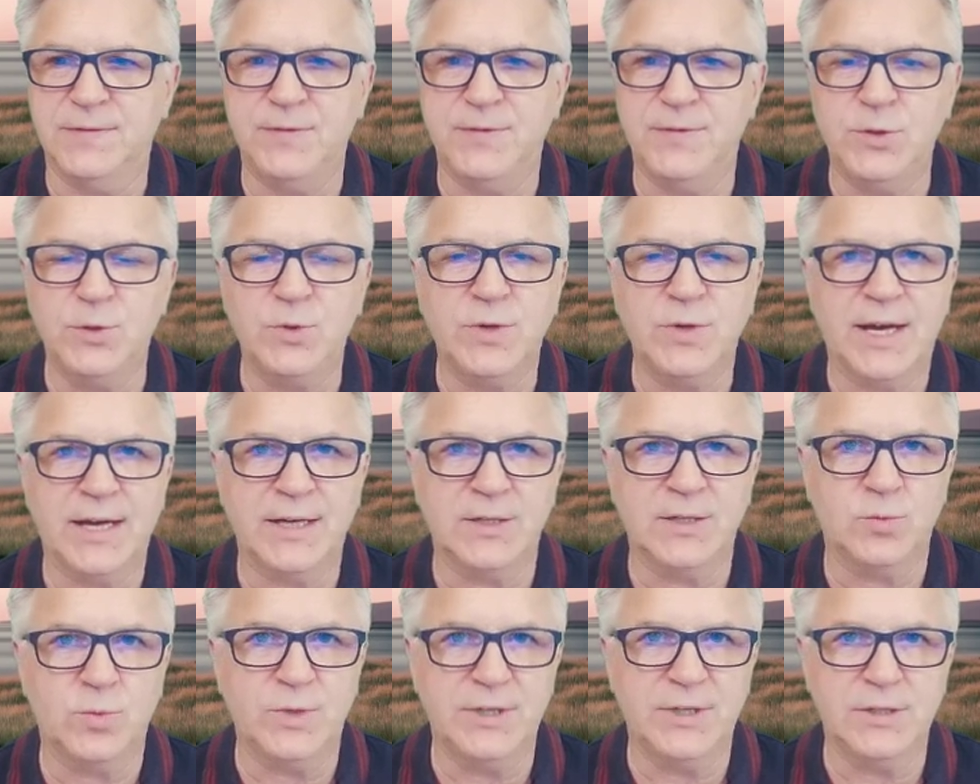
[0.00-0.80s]
If you
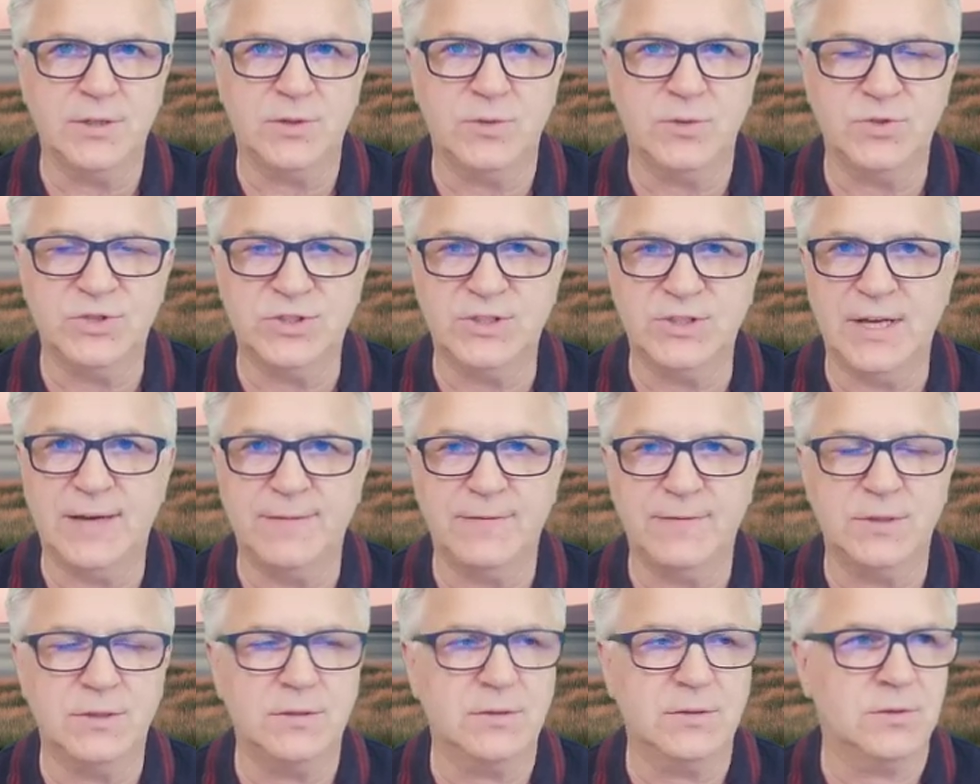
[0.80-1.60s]
had Windows
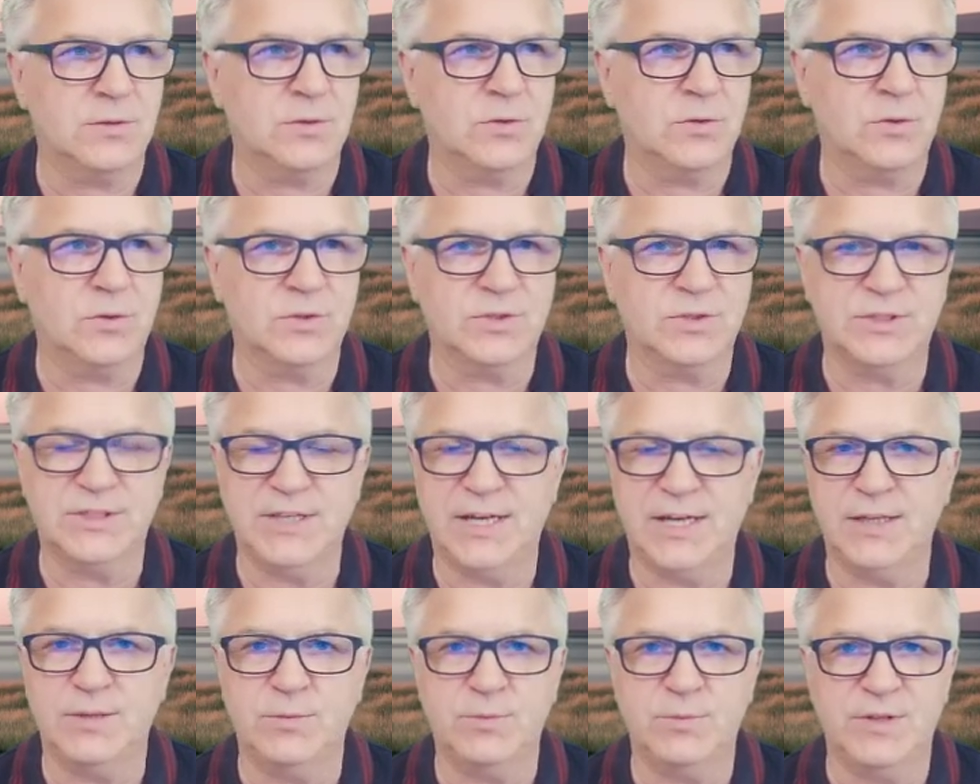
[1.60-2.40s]
7 or
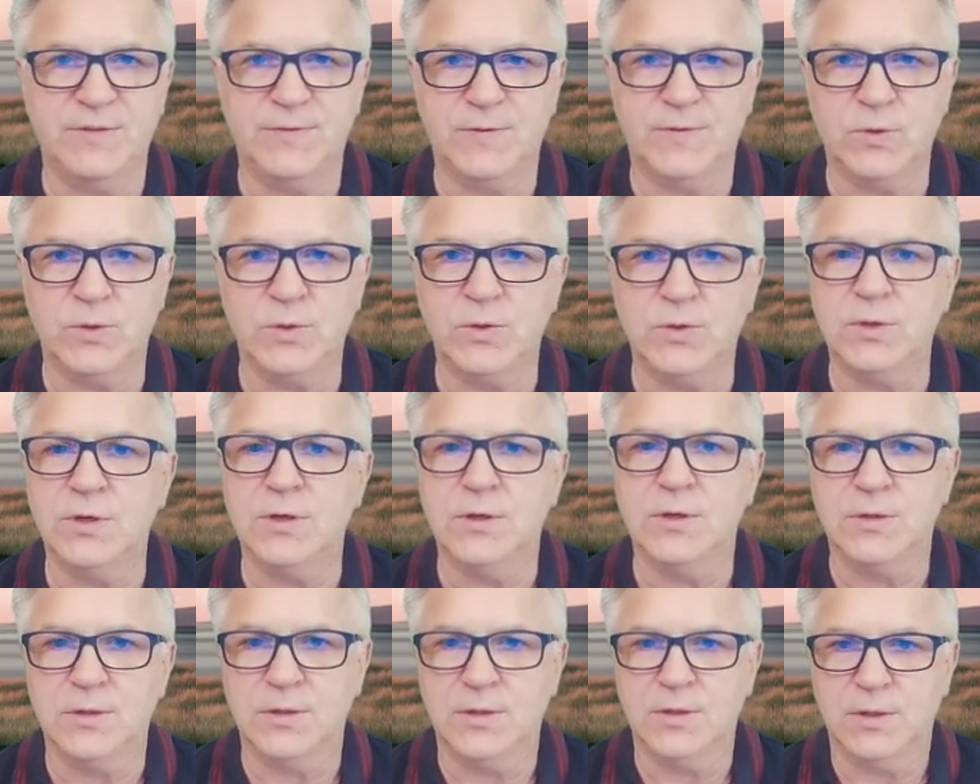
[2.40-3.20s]
10 before,
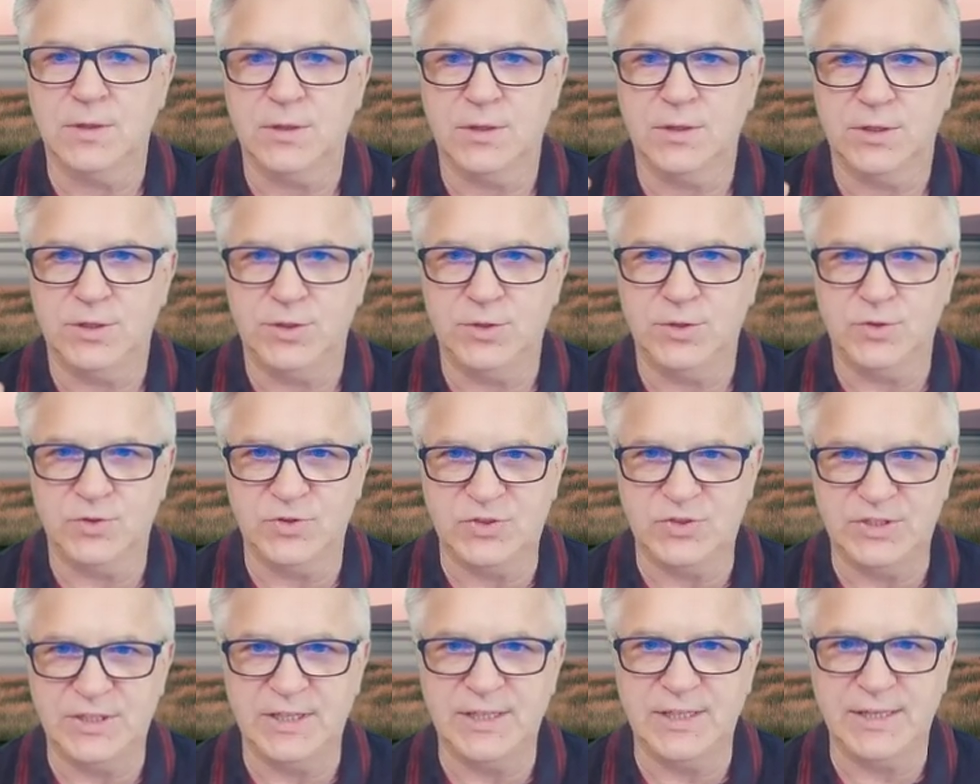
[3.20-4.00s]
you'll
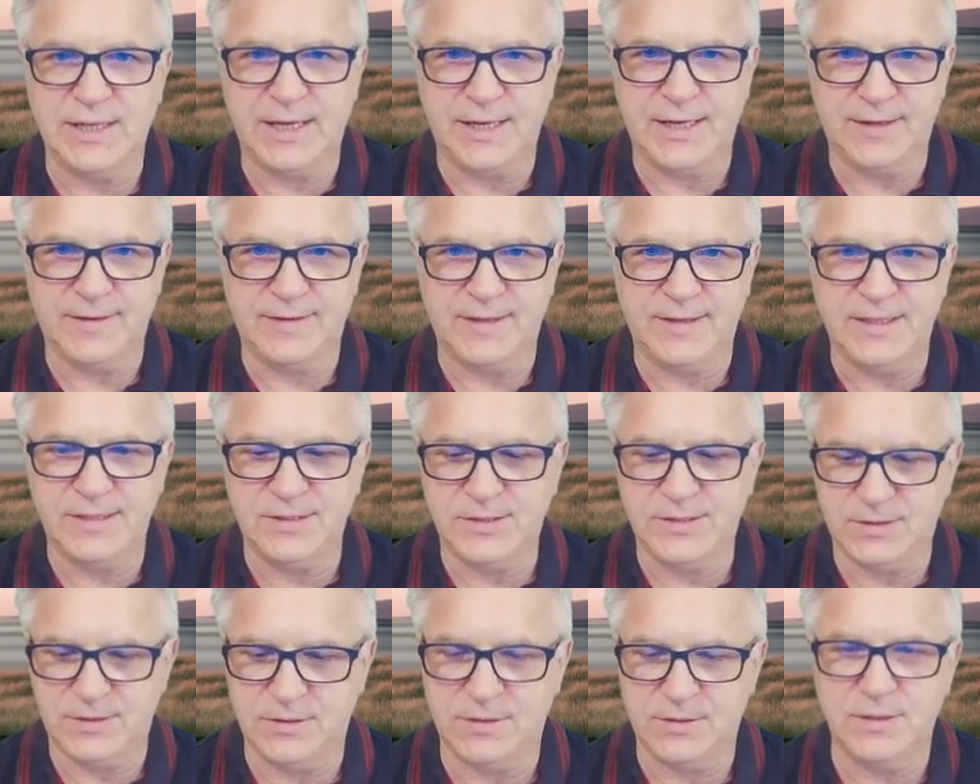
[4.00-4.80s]
see like
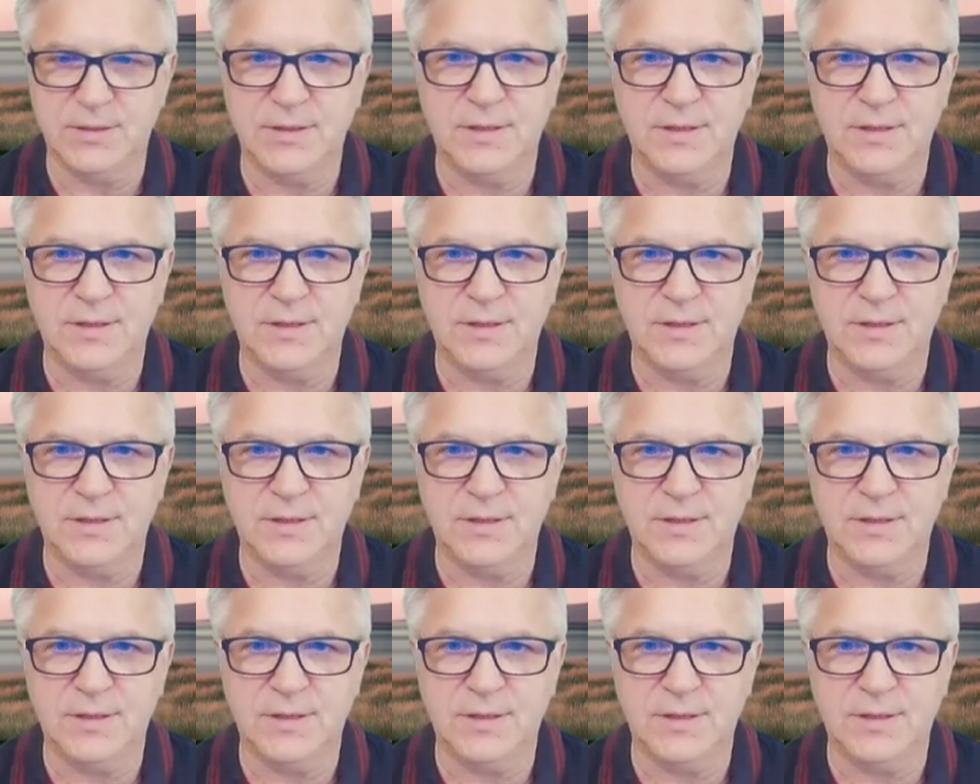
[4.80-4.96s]
this.